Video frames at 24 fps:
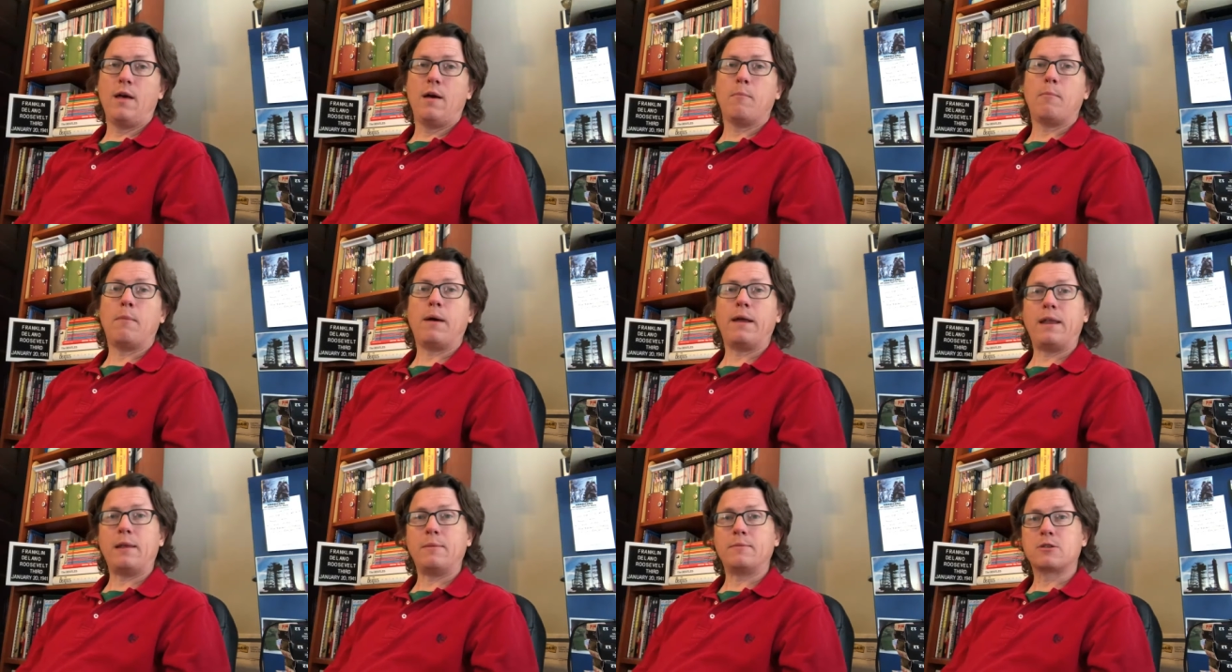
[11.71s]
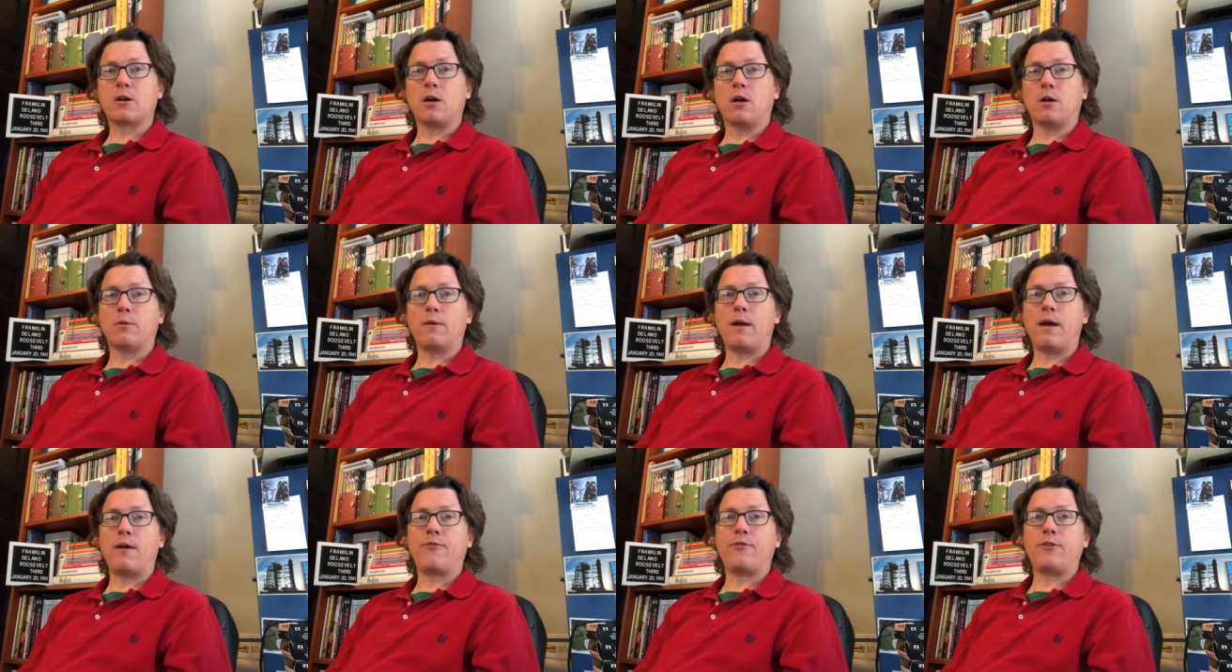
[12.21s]
My name is Colin
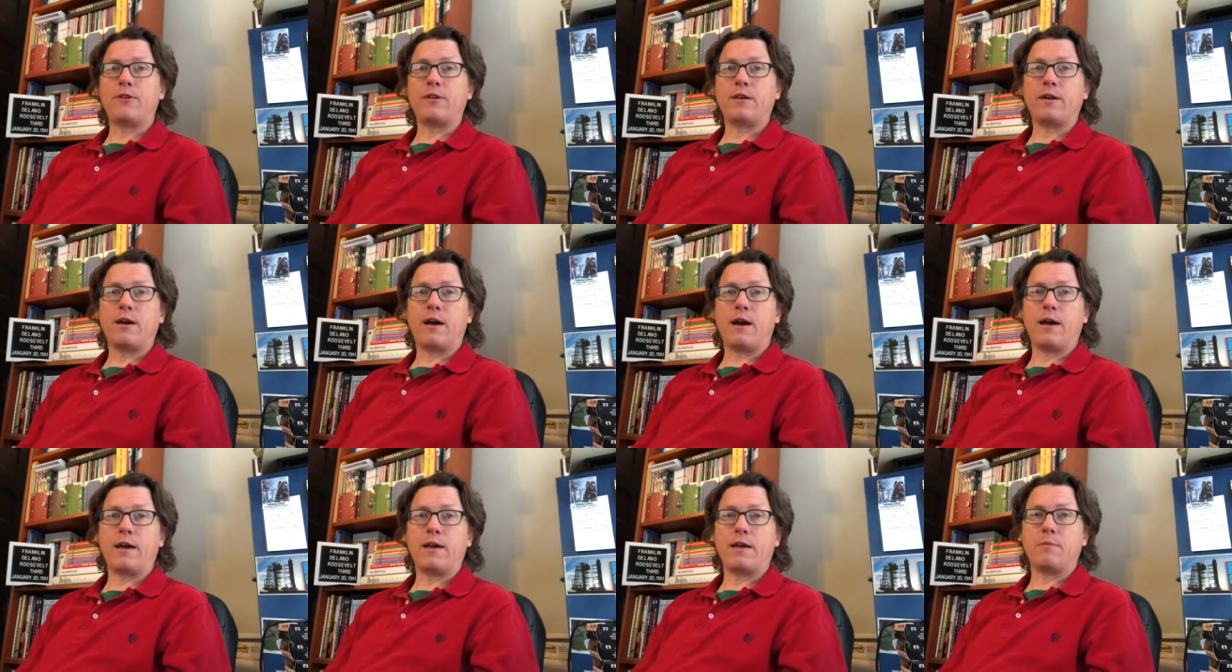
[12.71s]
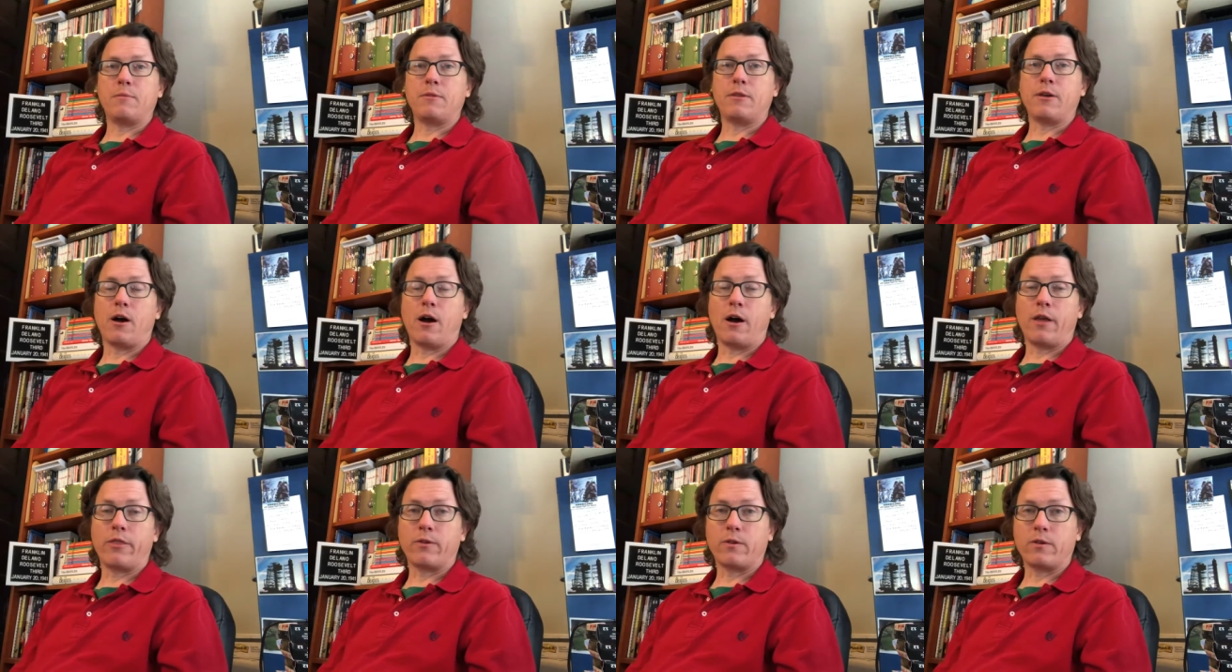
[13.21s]
Rafferty. I am the
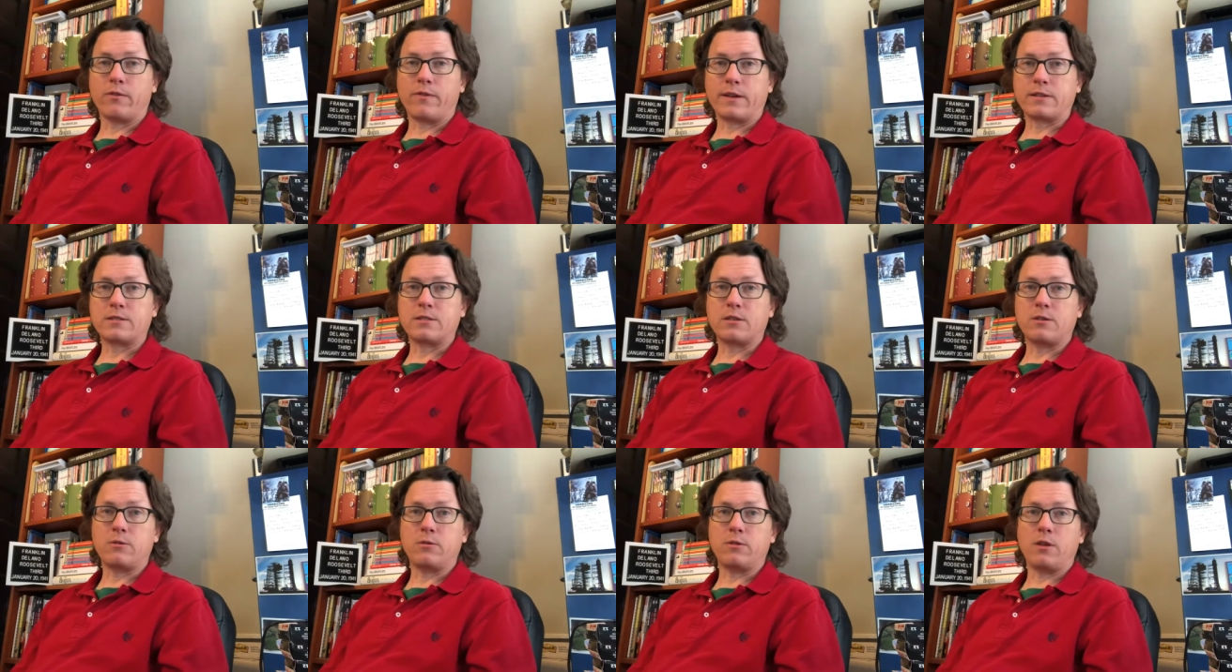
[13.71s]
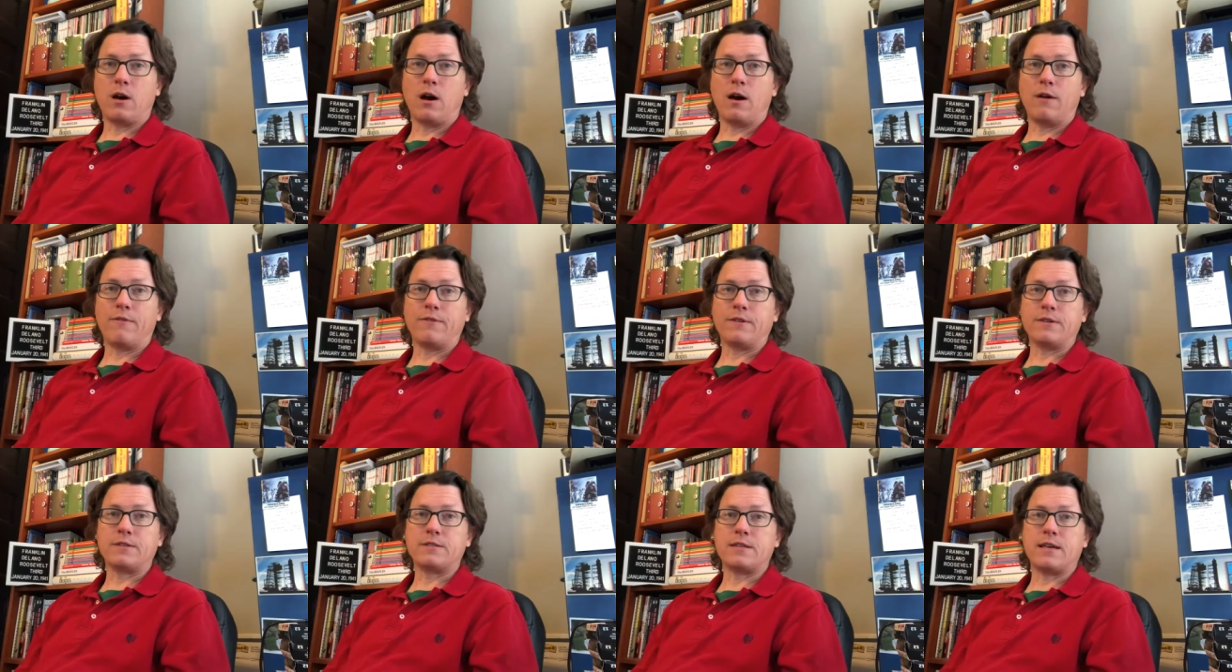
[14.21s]
author of Execute the
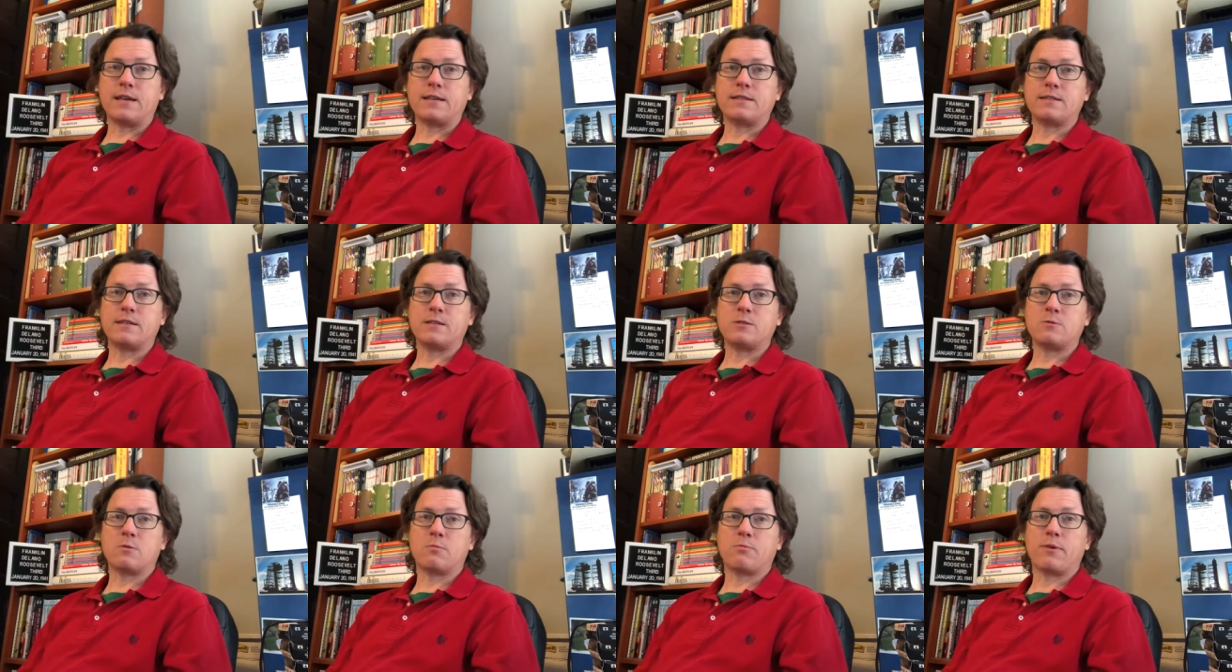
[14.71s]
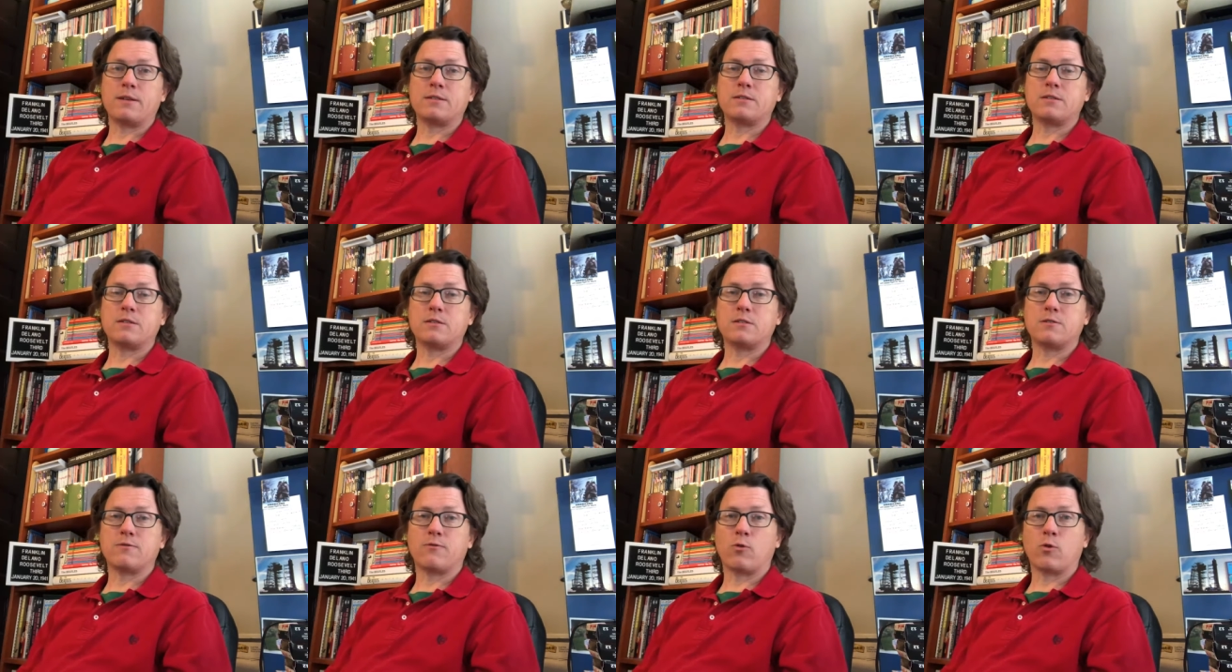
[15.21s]
Office, Essays with
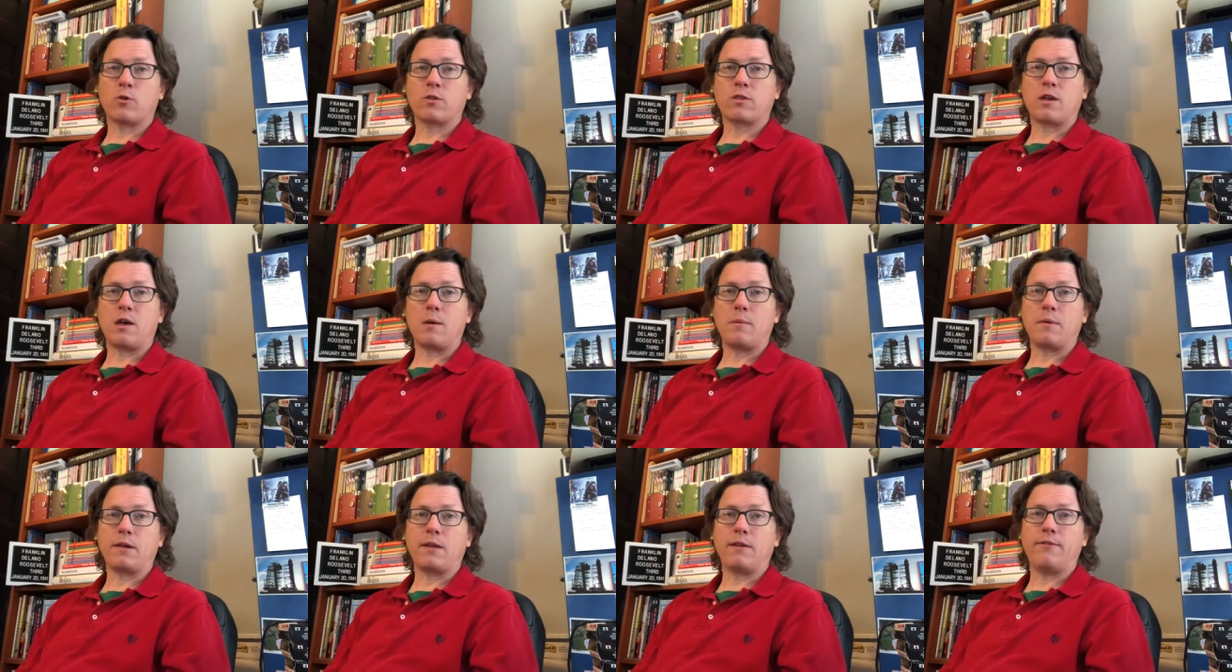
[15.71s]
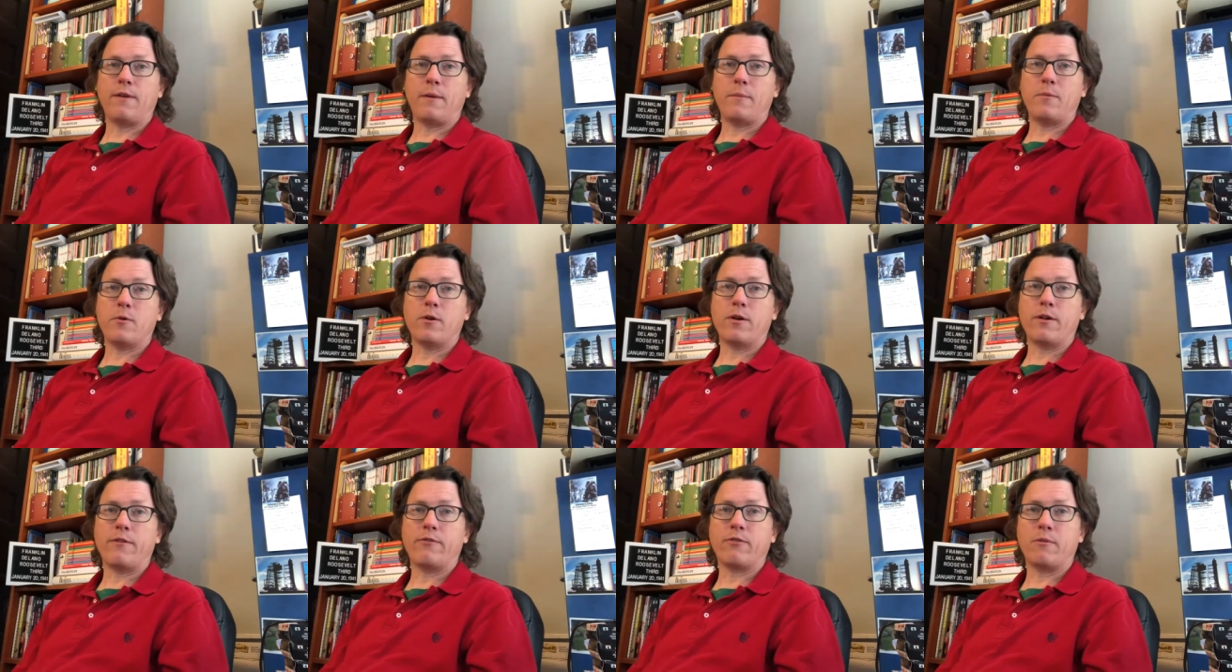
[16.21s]
Presidents, forthcoming in
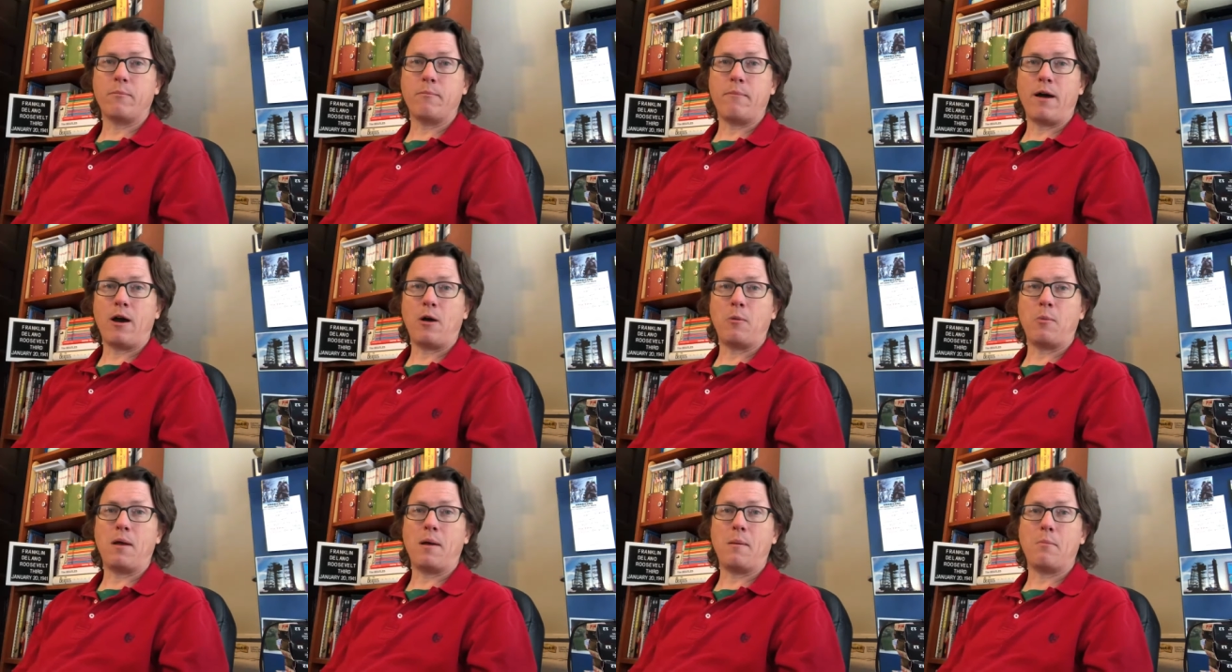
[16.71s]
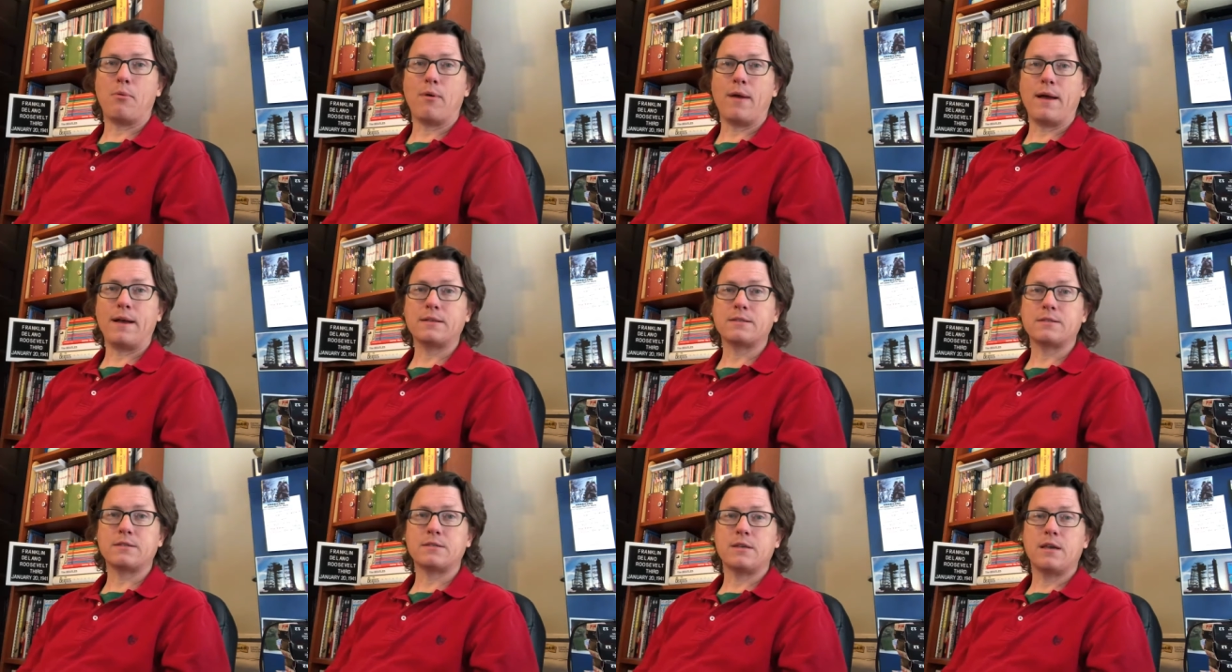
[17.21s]
February from Baobab
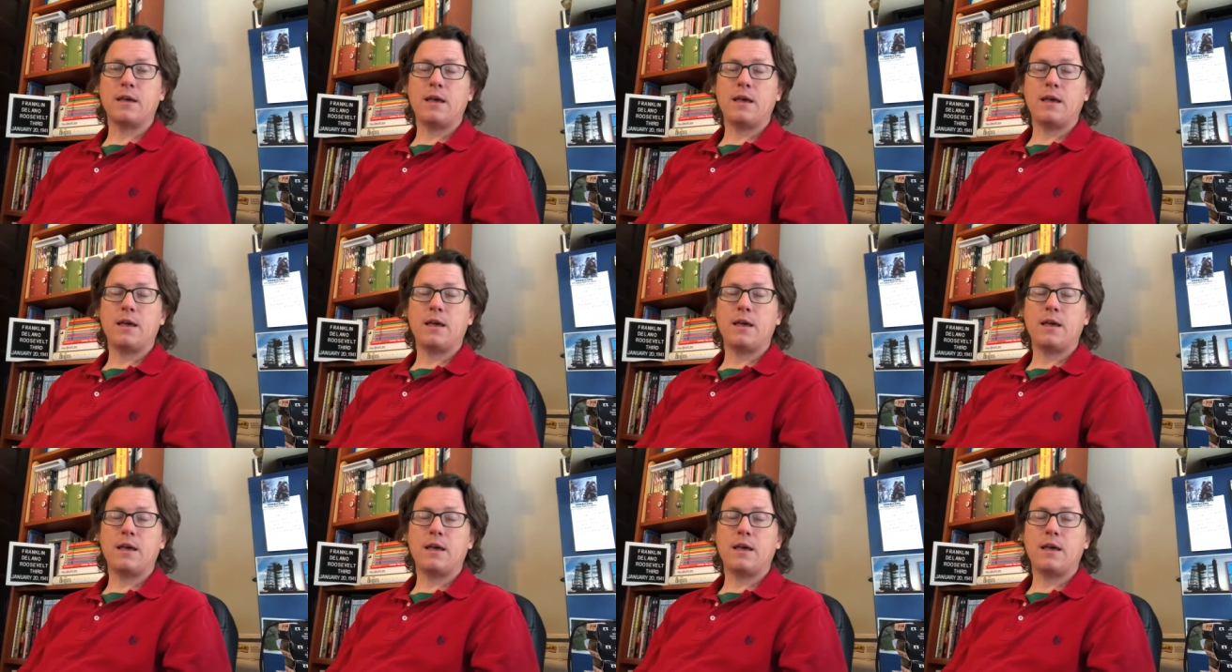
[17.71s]
Press.